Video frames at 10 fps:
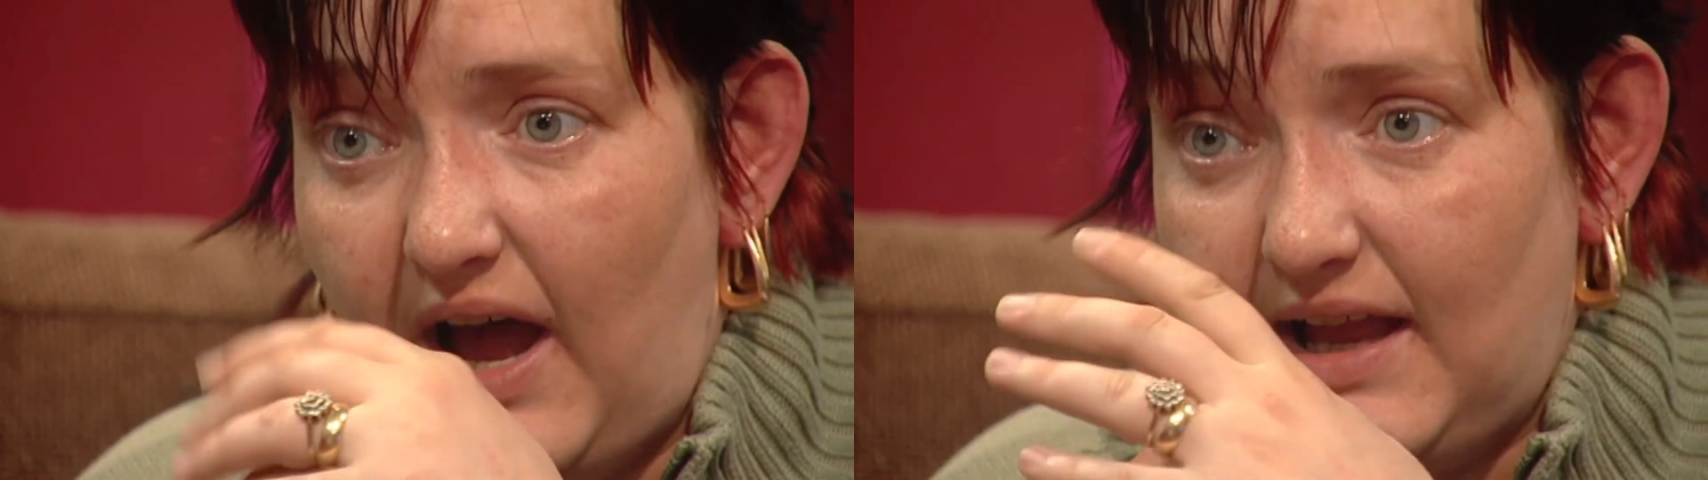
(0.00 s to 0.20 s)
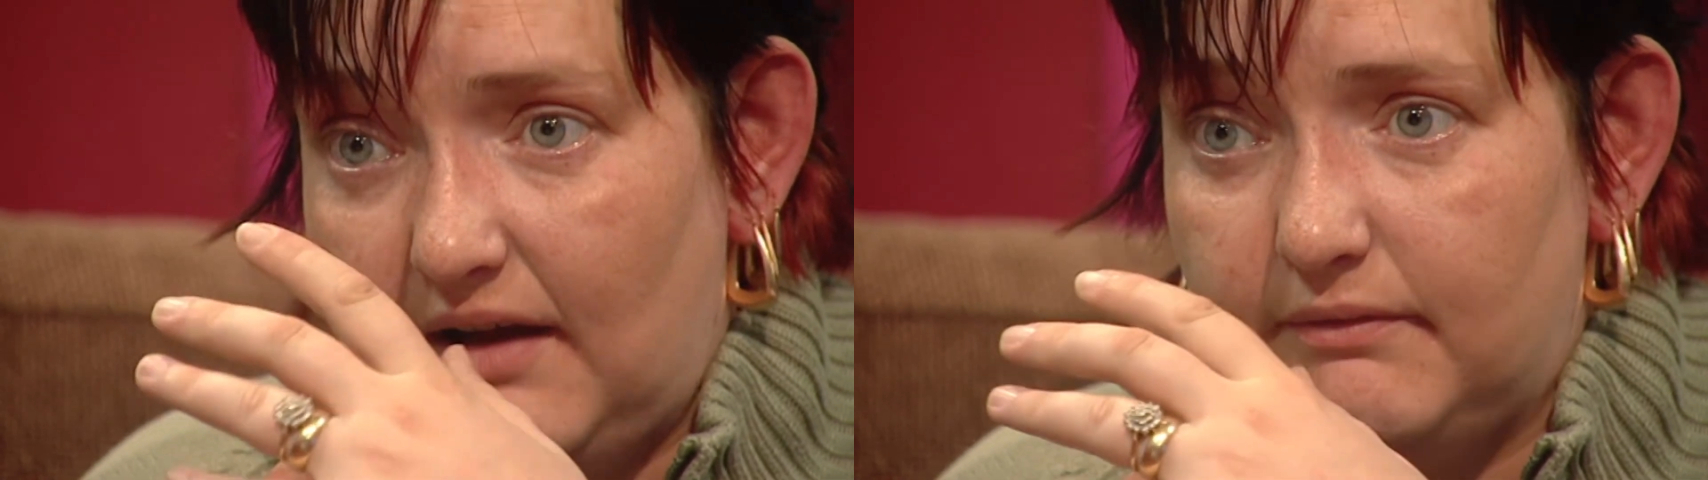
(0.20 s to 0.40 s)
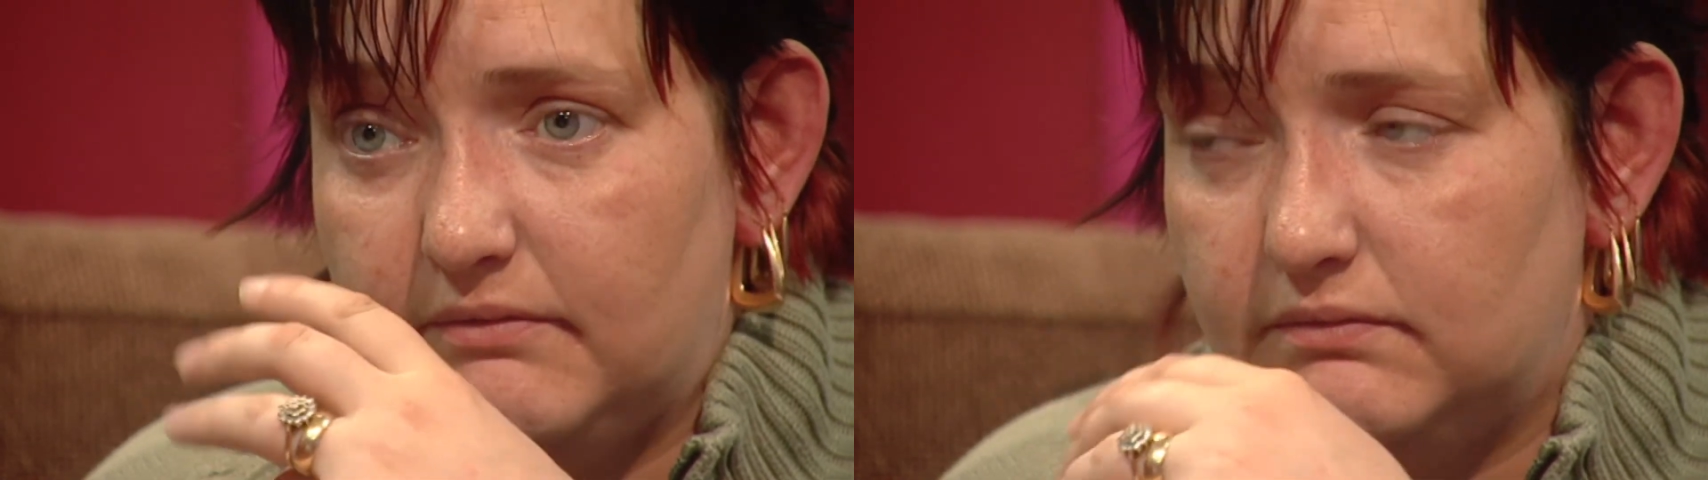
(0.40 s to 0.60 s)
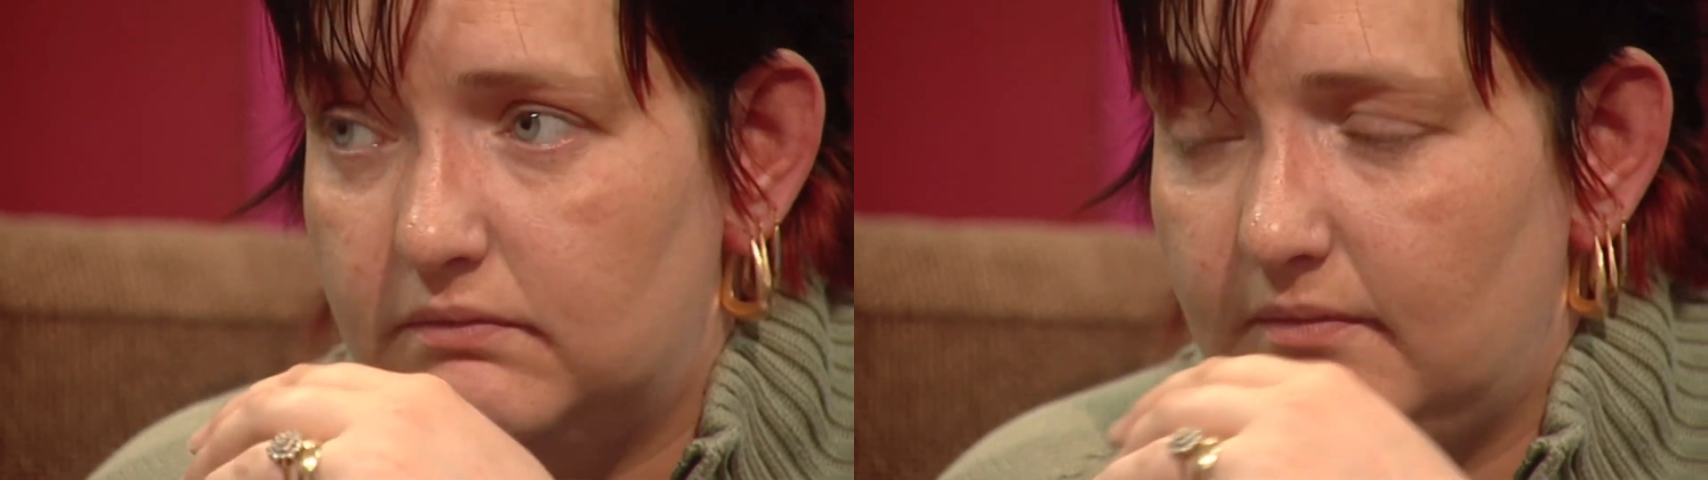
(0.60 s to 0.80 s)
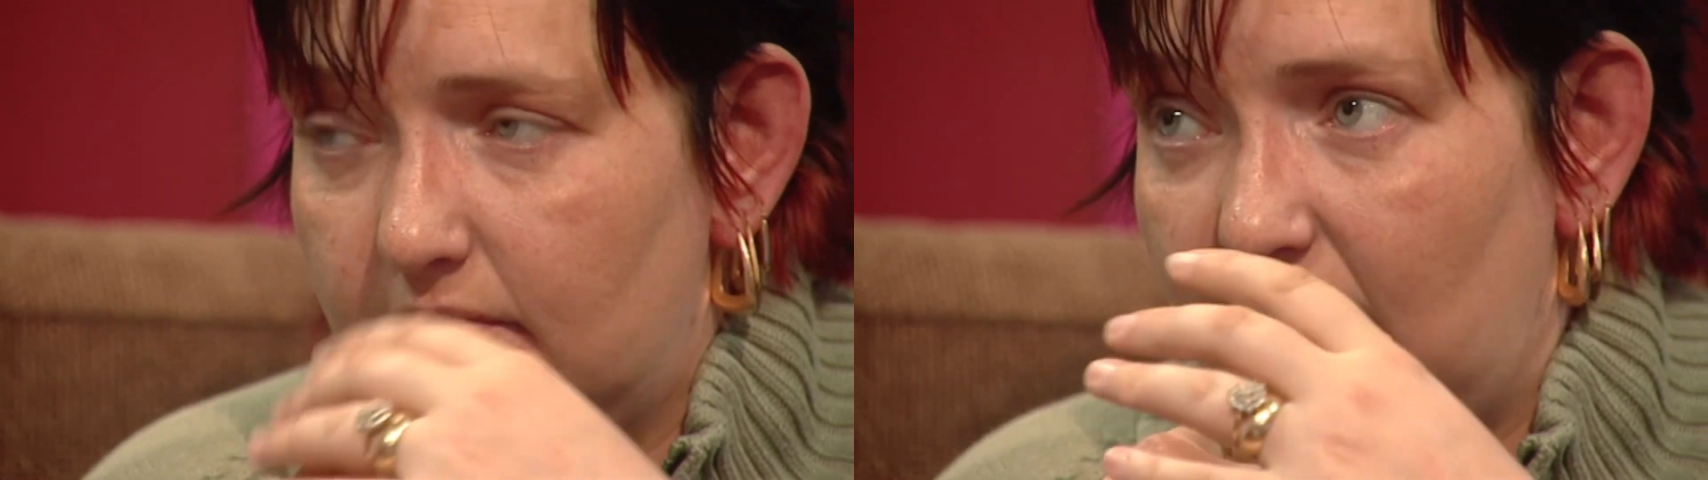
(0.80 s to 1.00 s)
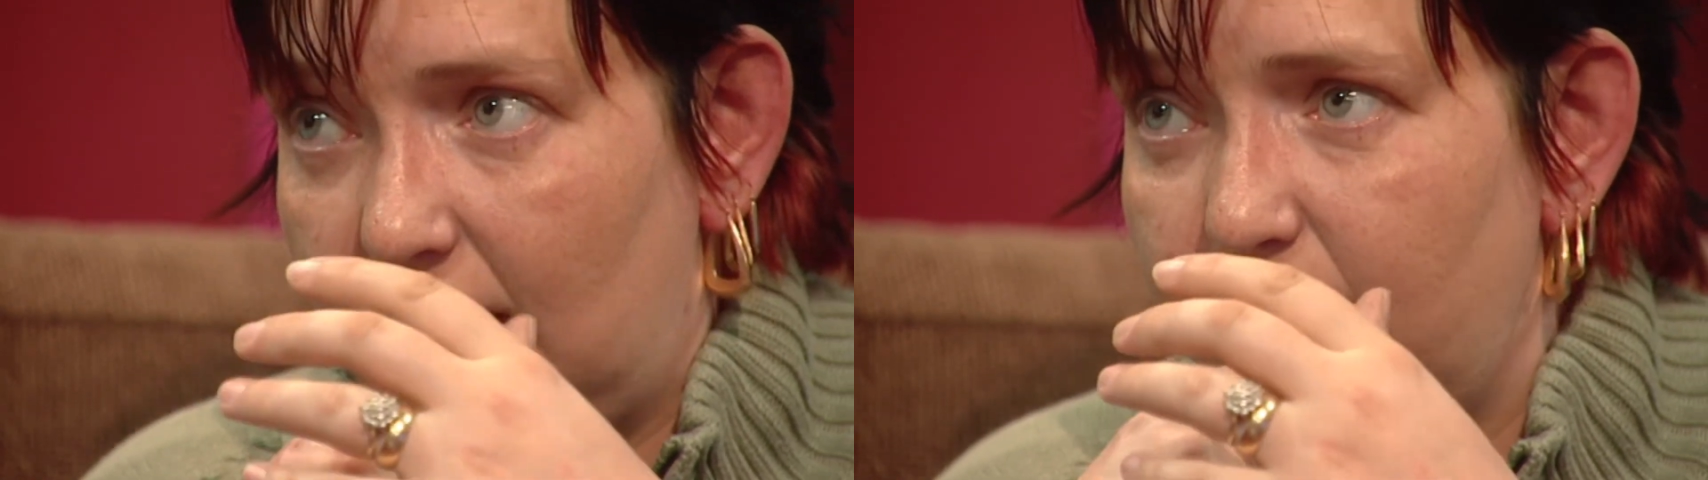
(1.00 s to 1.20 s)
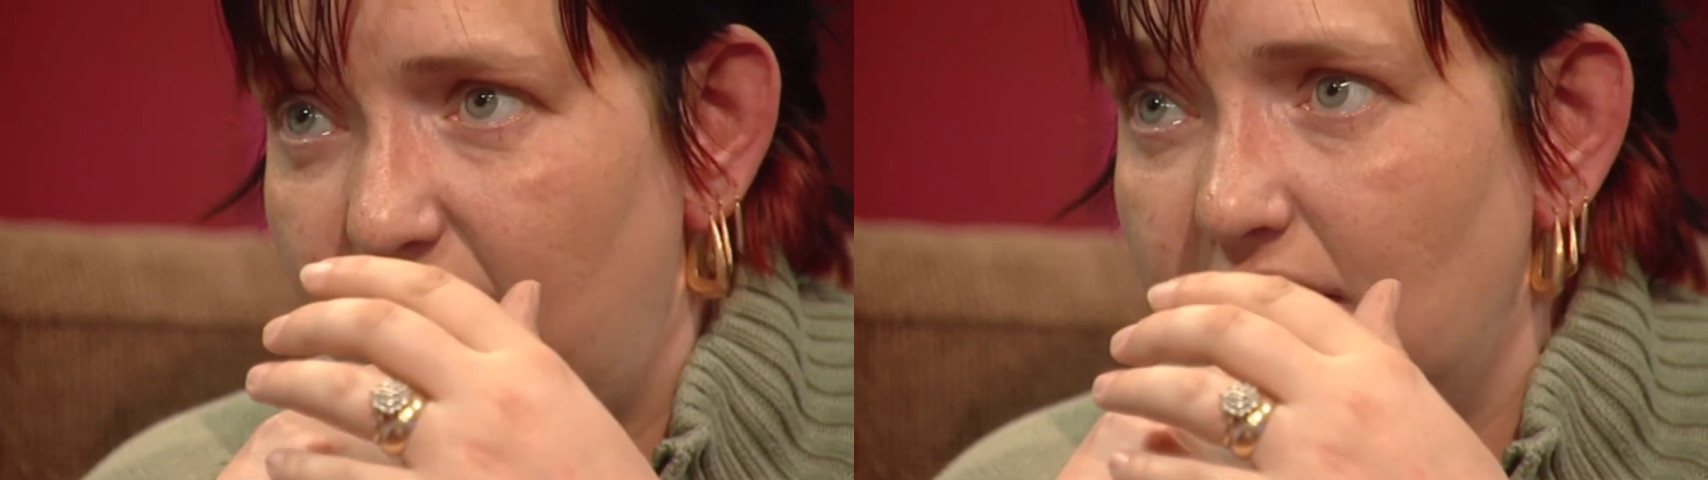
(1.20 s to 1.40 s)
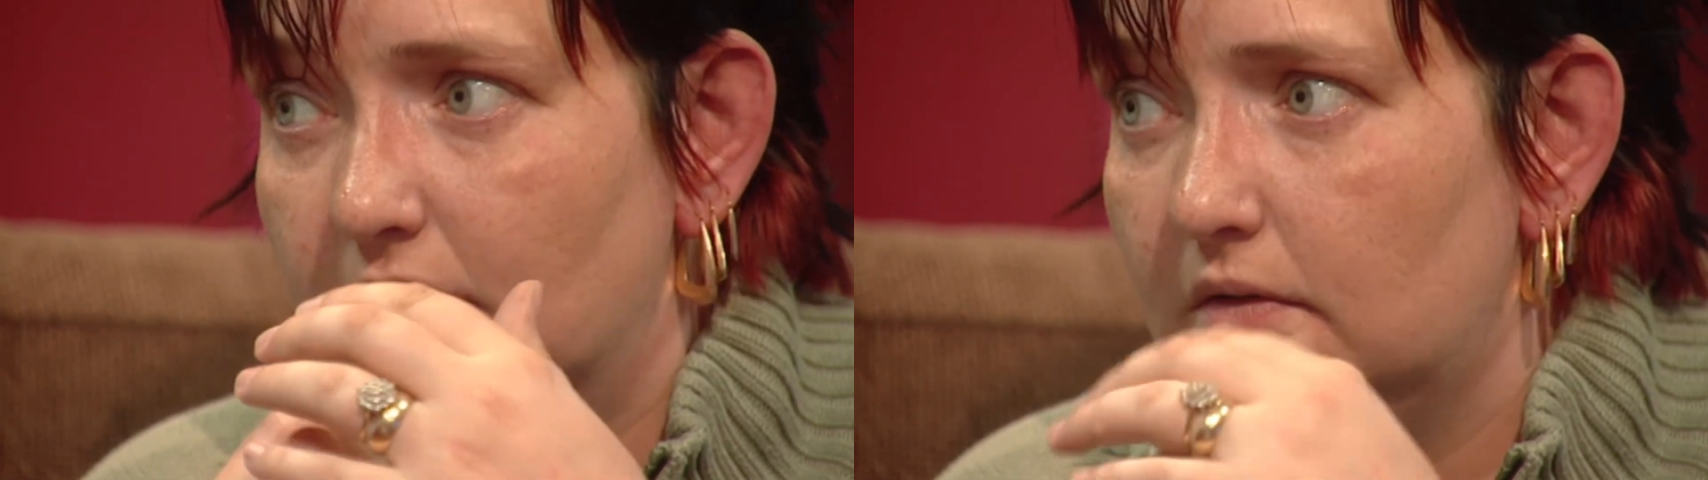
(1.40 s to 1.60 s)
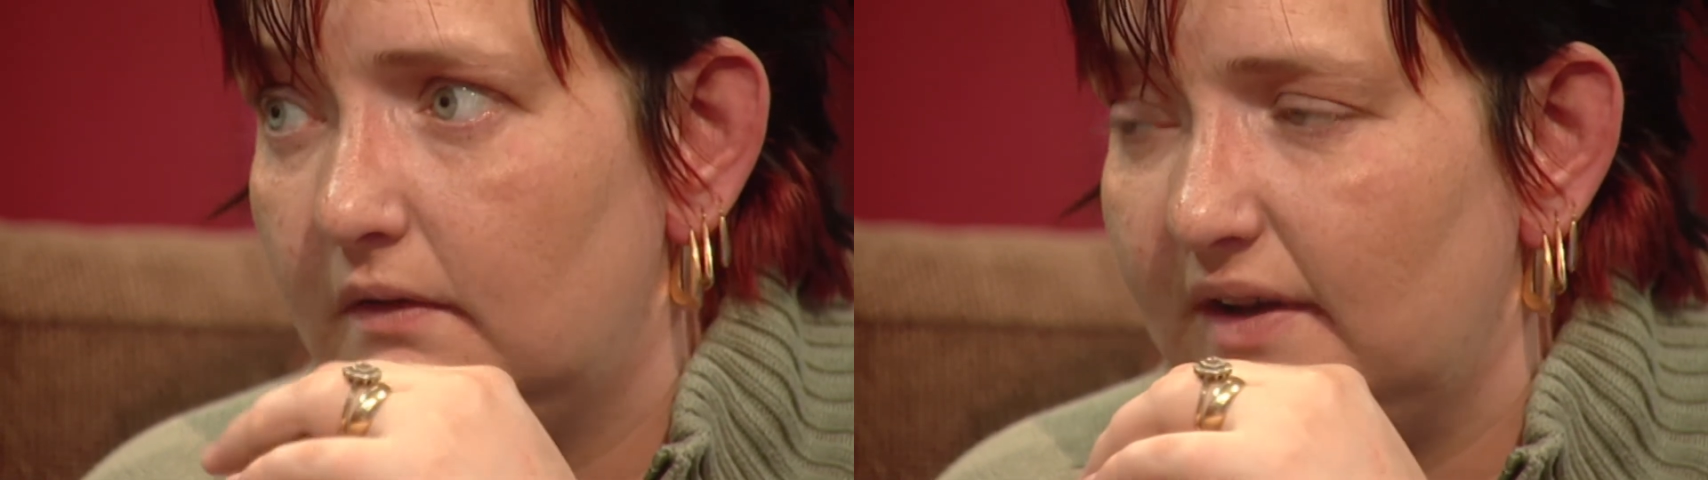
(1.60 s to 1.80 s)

I have. Like I feel, I